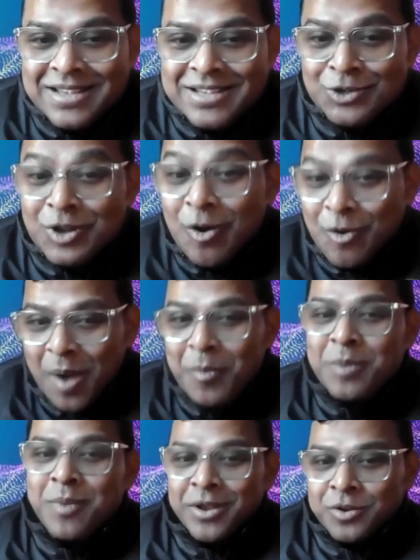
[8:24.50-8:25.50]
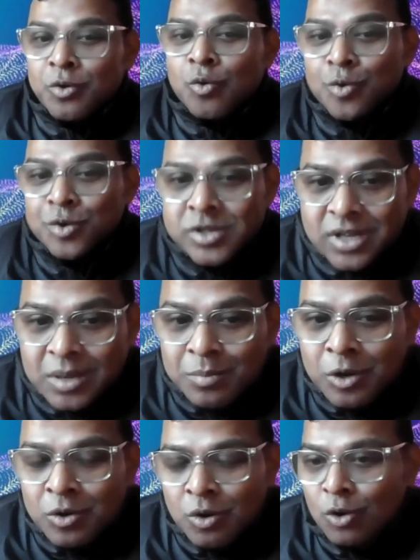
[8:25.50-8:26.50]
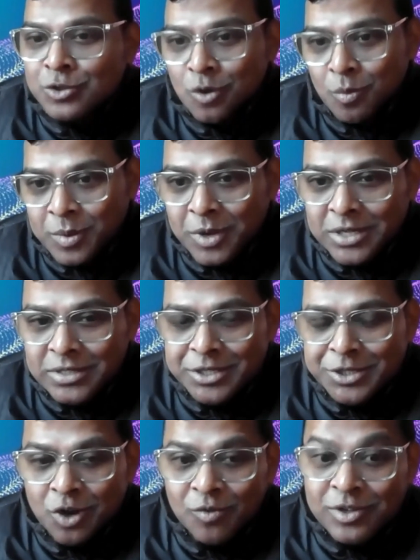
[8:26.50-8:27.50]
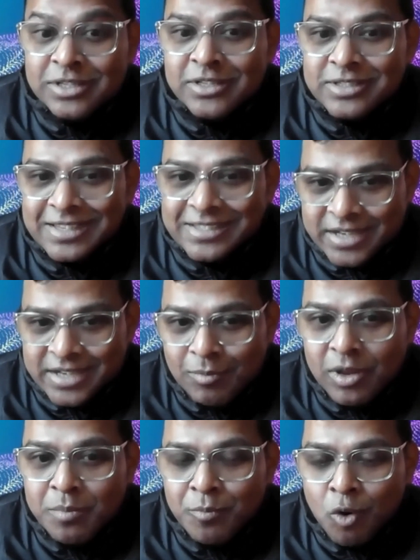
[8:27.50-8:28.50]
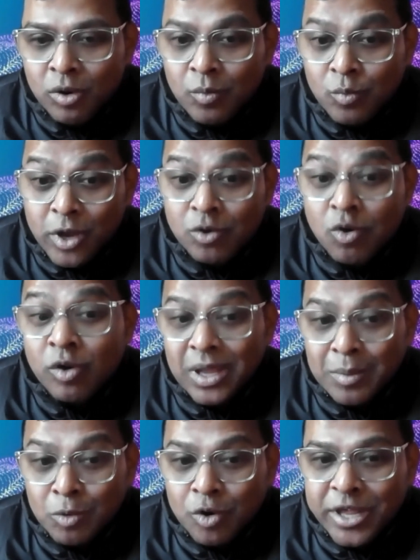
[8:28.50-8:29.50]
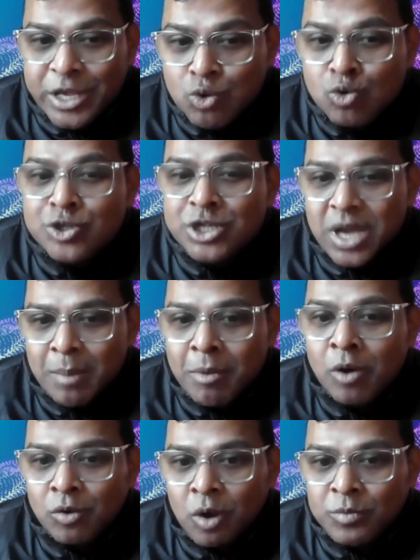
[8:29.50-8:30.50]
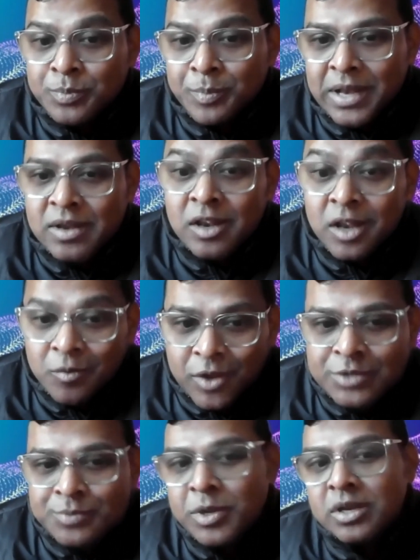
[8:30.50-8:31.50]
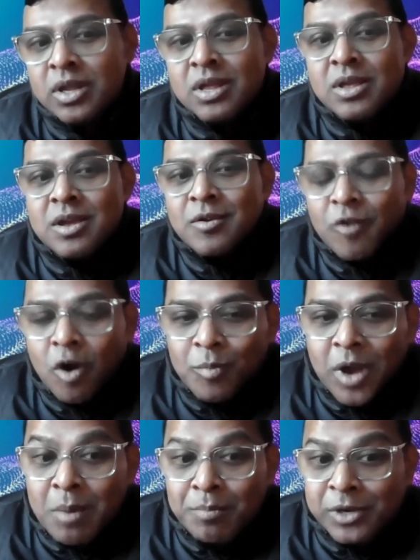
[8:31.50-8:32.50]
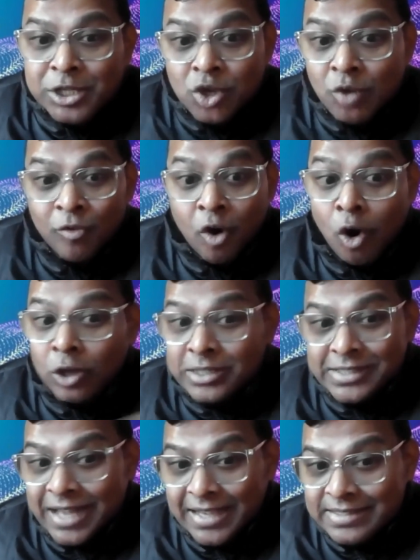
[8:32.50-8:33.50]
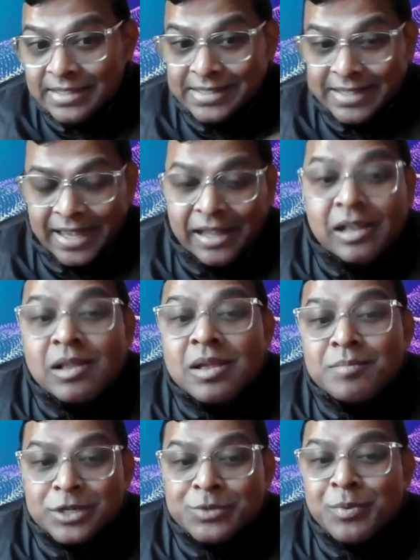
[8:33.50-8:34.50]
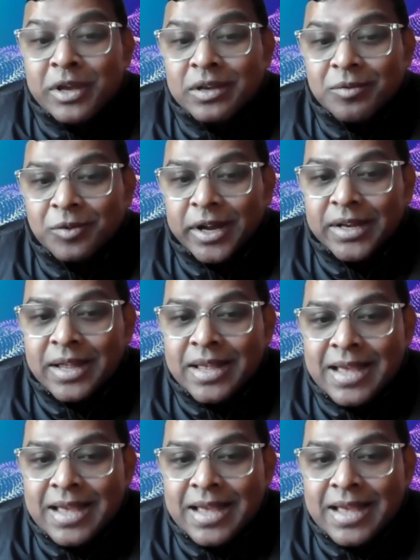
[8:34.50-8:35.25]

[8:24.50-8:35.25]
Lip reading: So now coming back to your question about cost optimization, obviously it's extremely important. We are talking about huge amount of spend and investment from companies of all size and scale perspective, right?